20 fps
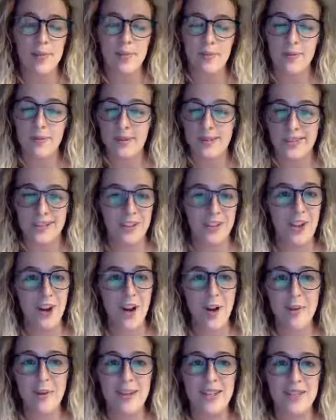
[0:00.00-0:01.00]
still
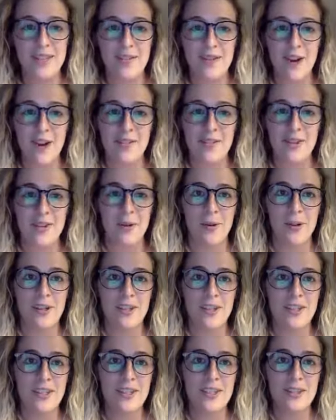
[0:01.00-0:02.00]
comment if you have any
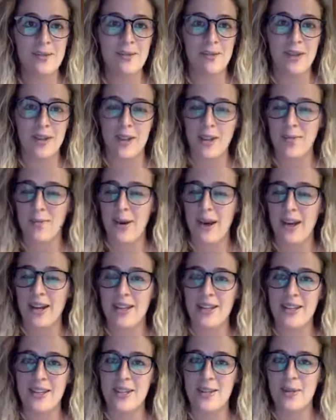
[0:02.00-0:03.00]
questions, and we'll get back
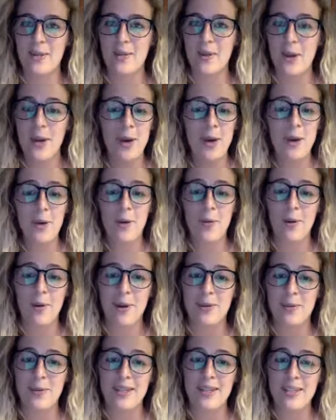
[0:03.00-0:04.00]
to you
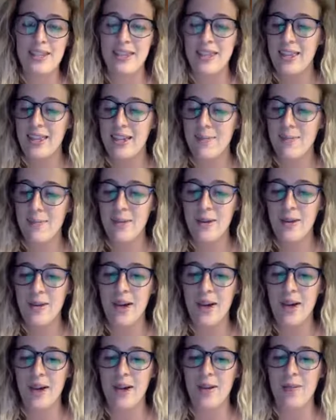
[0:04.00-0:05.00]
when we see them
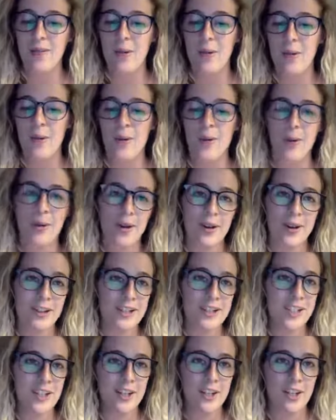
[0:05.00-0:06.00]
or
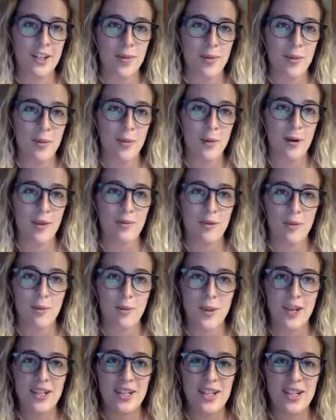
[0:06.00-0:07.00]
share a little bit more
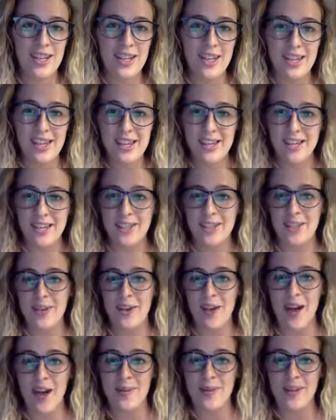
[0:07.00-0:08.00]
information. So
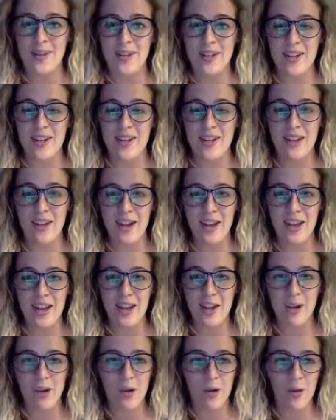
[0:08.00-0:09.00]
happy you're here and
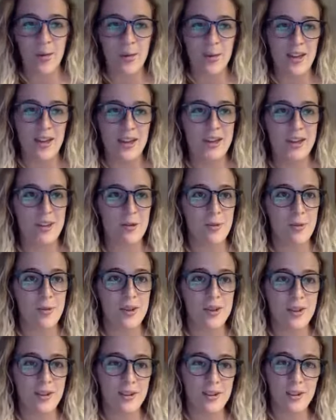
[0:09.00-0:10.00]
hope that you
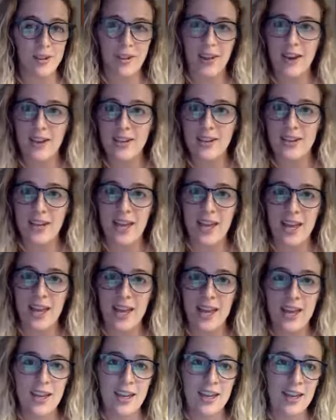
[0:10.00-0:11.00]
will learn a lot today.
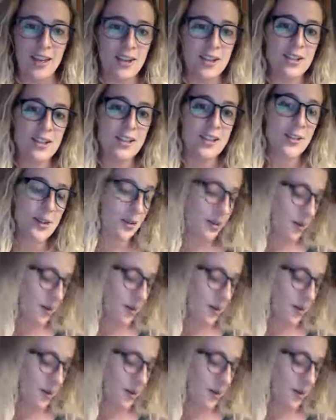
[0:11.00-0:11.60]
So